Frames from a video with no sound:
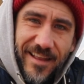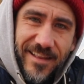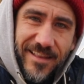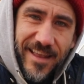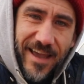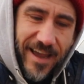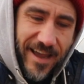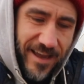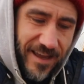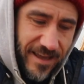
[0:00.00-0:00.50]

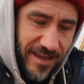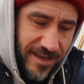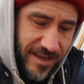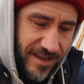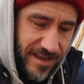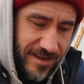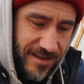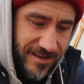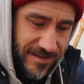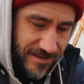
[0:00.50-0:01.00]
That
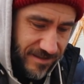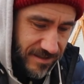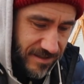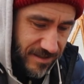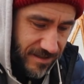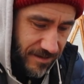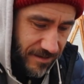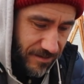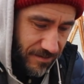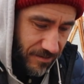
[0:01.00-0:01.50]

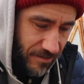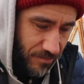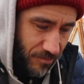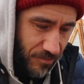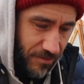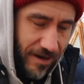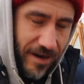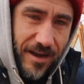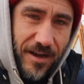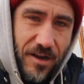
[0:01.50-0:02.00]
is
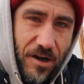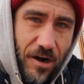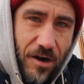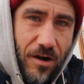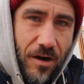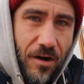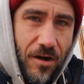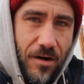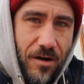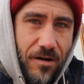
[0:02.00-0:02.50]
what I
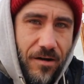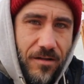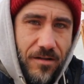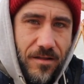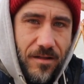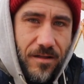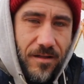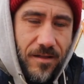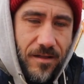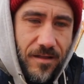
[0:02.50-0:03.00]
call
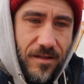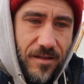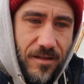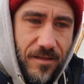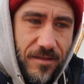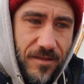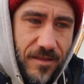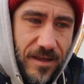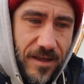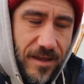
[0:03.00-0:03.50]

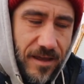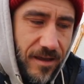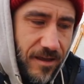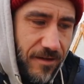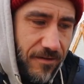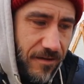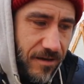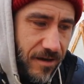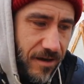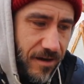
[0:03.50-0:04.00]

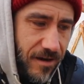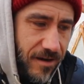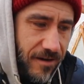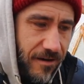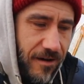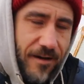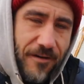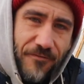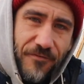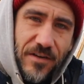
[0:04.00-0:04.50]
the
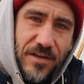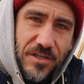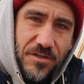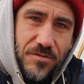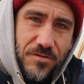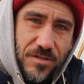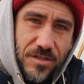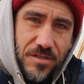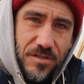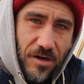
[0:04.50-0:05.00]
uh,
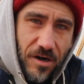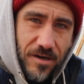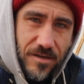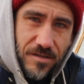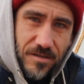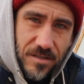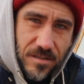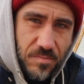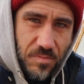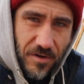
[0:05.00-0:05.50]
official
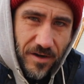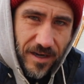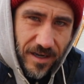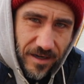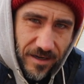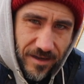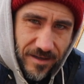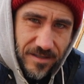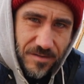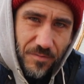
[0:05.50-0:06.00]
start to
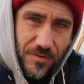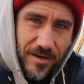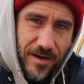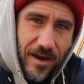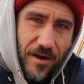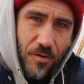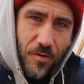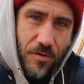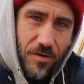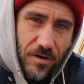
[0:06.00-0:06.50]
spring, is when
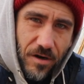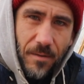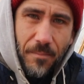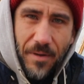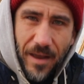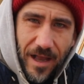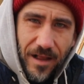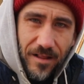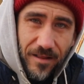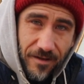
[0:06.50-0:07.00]
I order a
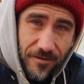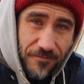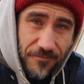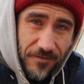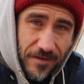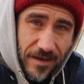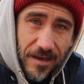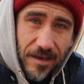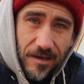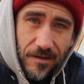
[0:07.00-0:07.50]
pallet of
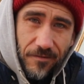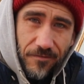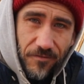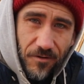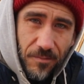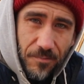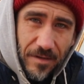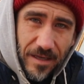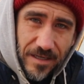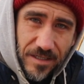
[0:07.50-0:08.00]
feed
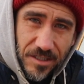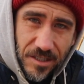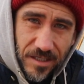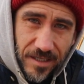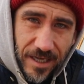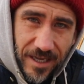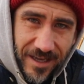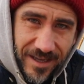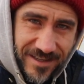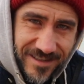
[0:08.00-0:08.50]
for meat
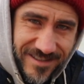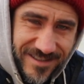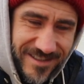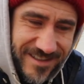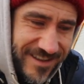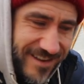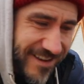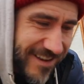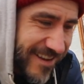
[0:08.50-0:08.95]
chickens.